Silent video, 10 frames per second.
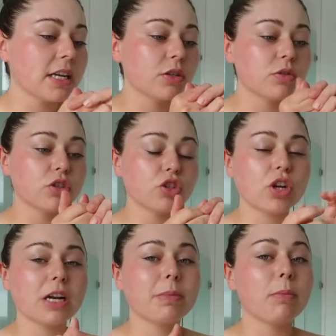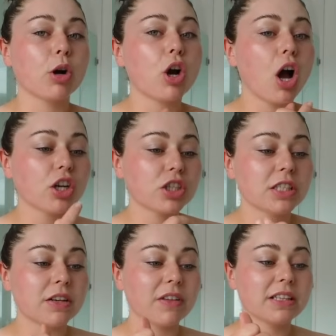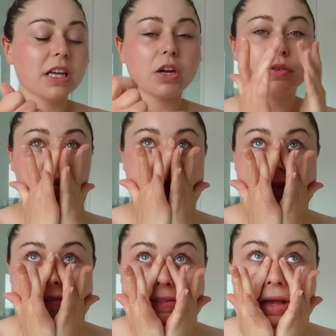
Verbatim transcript: use and just try to be more cautious of like the ingredients,